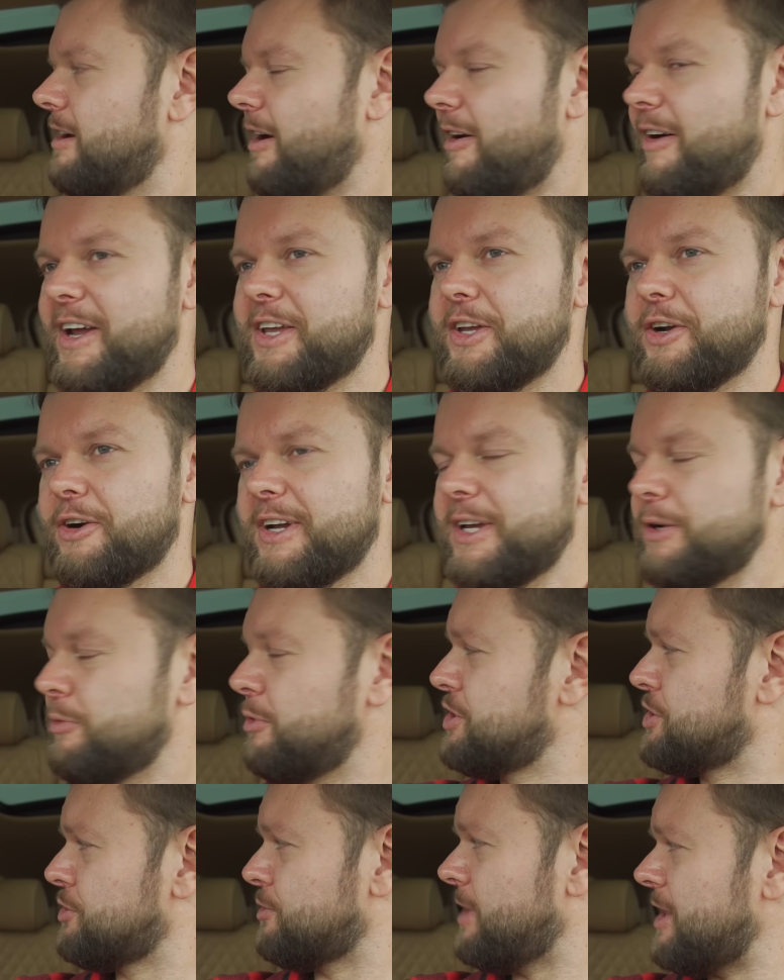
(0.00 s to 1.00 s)
All right, Yuri,
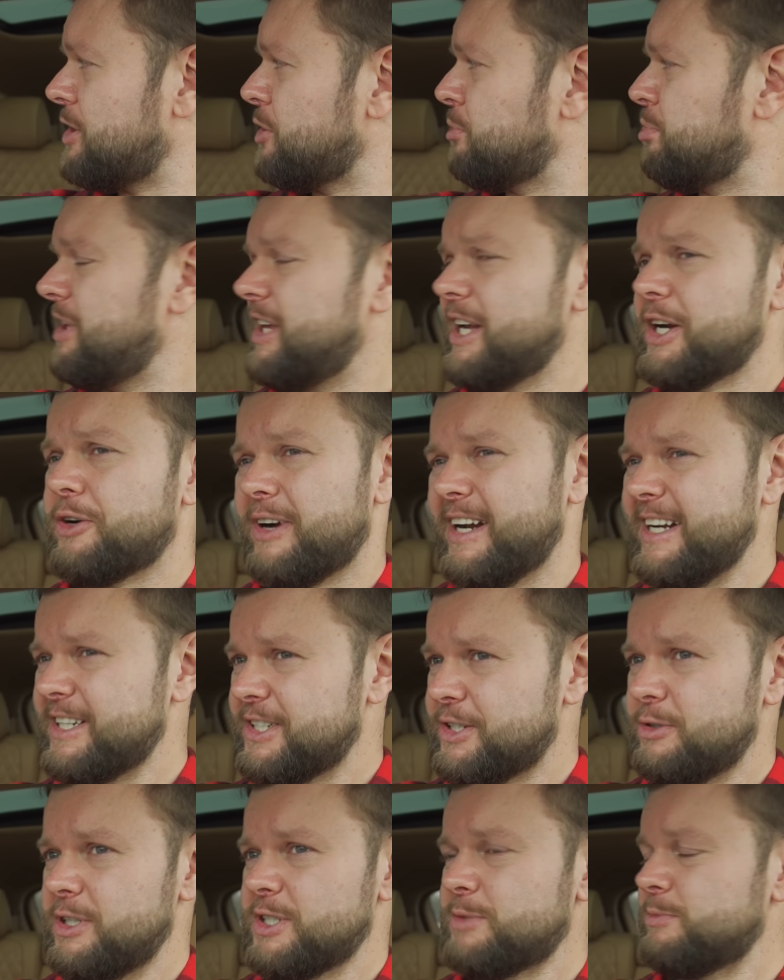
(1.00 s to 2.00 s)
would you rather play Gran
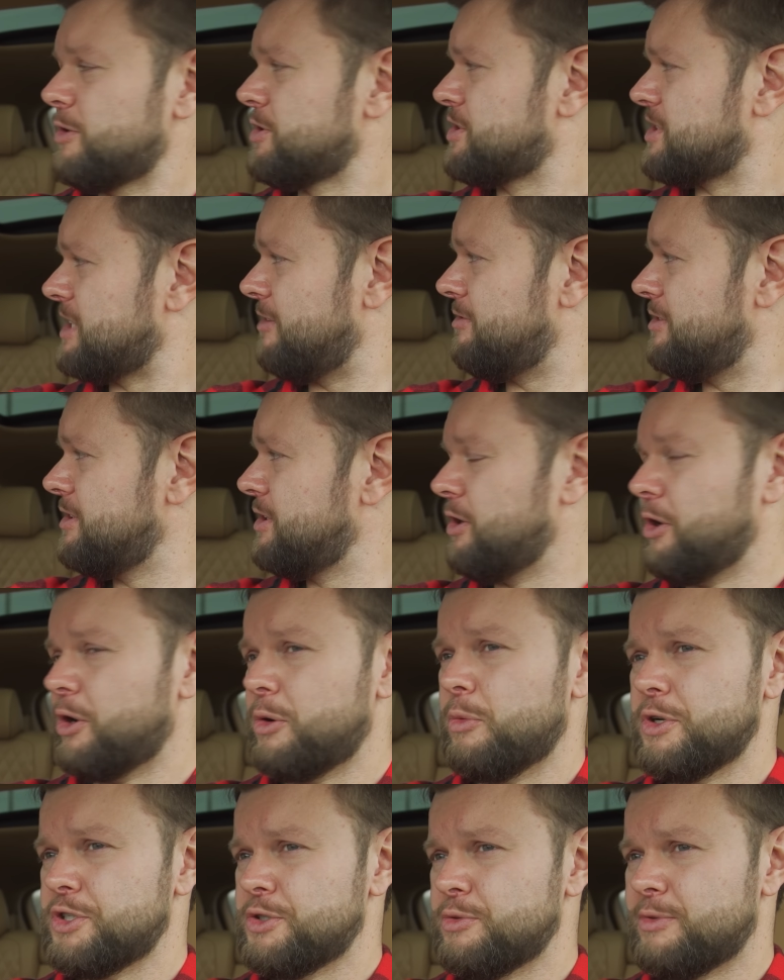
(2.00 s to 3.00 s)
Turismo 7 or
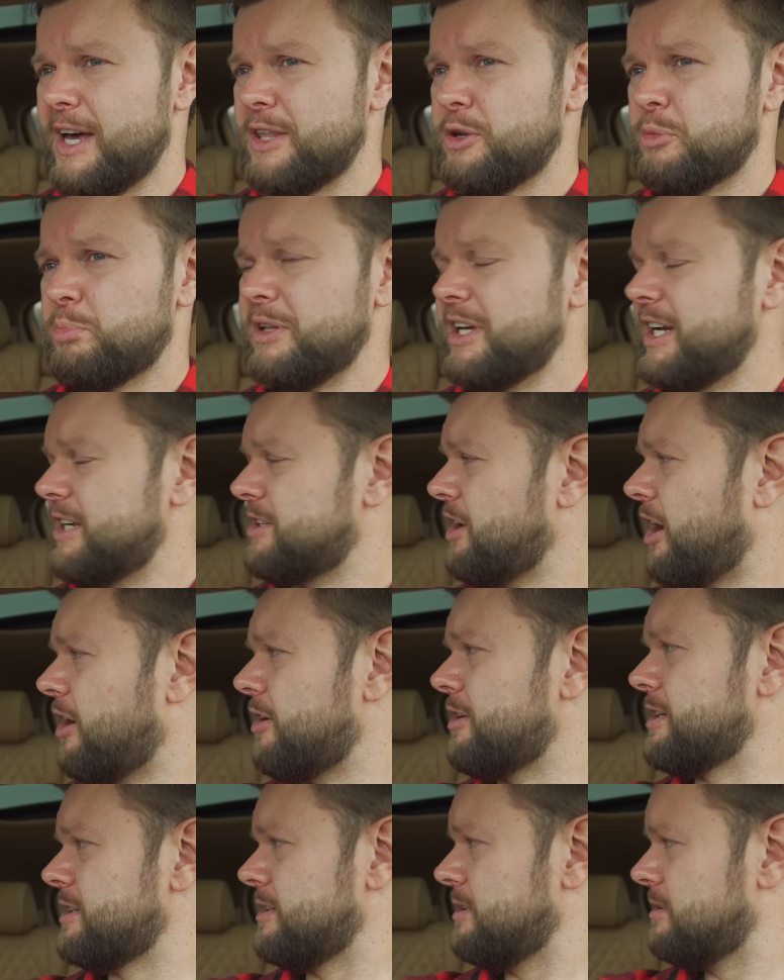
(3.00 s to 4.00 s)
would you rather play
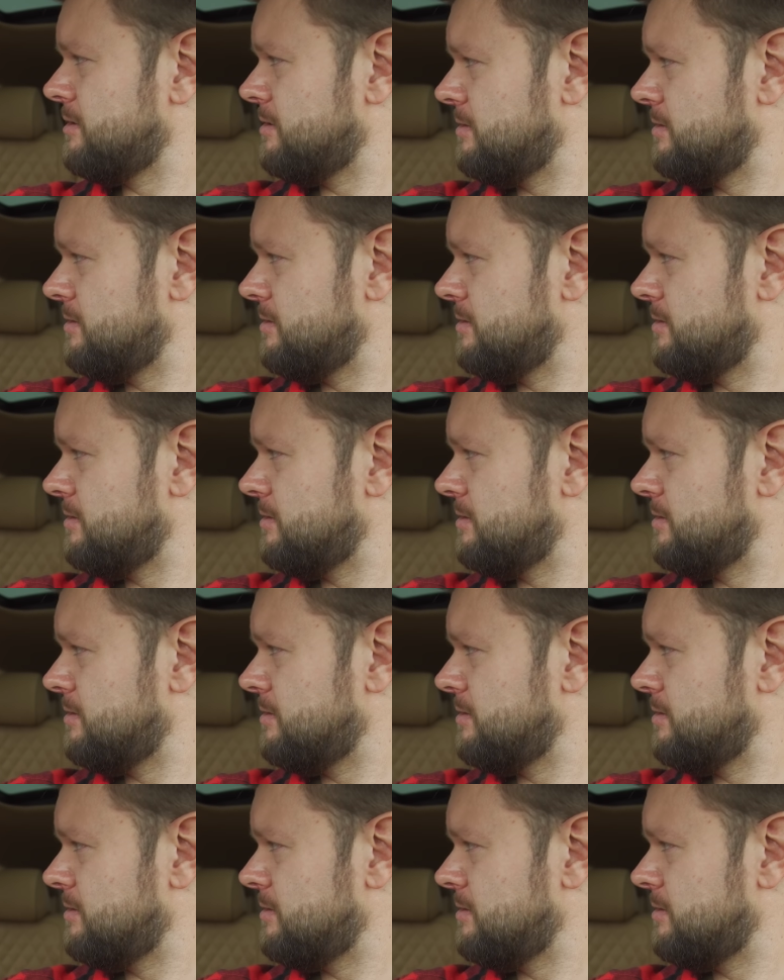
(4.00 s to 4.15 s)
Atari?